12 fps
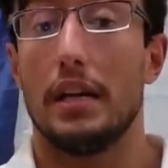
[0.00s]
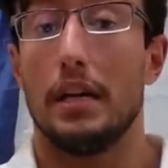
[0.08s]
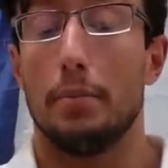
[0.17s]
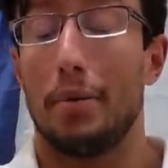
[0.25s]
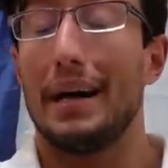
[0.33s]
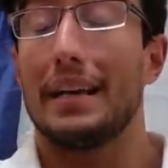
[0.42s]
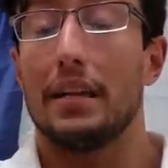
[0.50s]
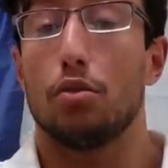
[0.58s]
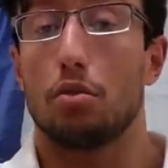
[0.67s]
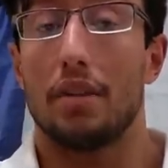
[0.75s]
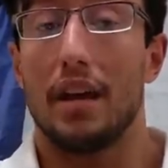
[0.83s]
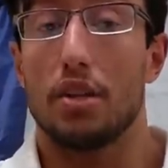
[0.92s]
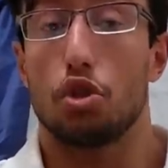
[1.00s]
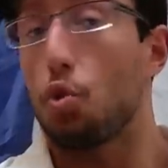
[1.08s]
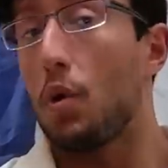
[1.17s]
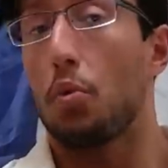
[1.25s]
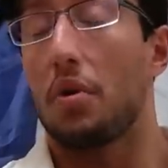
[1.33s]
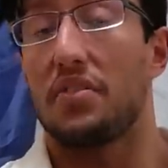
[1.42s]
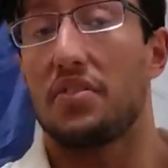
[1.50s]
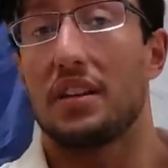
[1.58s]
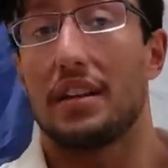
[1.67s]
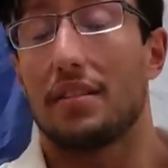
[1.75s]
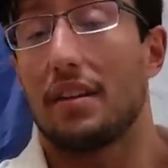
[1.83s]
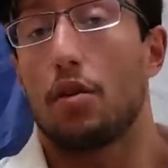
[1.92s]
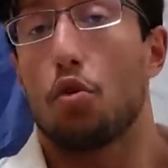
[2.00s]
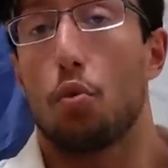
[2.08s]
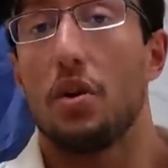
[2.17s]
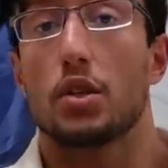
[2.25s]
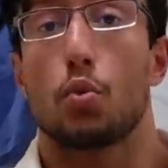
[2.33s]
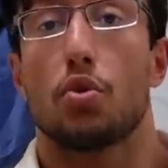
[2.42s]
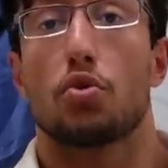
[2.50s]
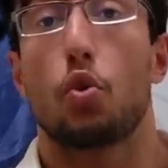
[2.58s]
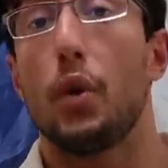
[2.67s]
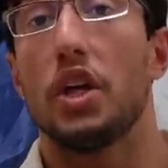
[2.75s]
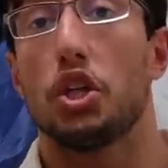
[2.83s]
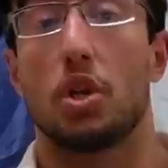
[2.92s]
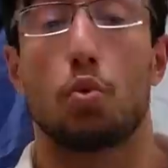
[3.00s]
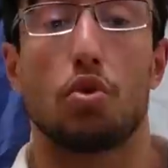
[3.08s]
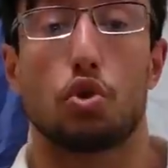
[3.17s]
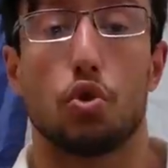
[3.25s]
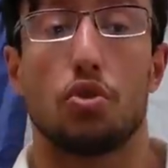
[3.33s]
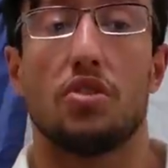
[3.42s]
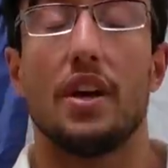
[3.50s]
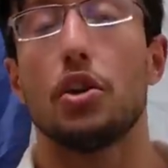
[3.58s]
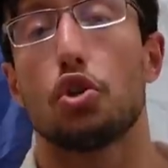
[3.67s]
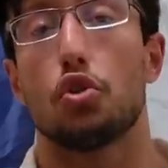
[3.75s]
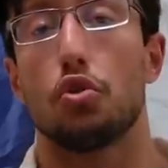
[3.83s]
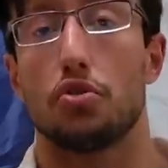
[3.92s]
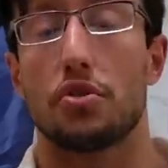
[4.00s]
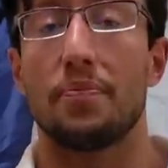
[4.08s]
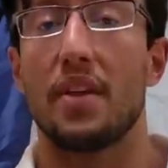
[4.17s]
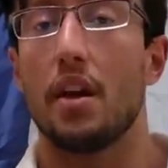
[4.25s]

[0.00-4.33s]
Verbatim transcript: Back in the days, no one would have said that taking a risk was cringe, it was just dangerous.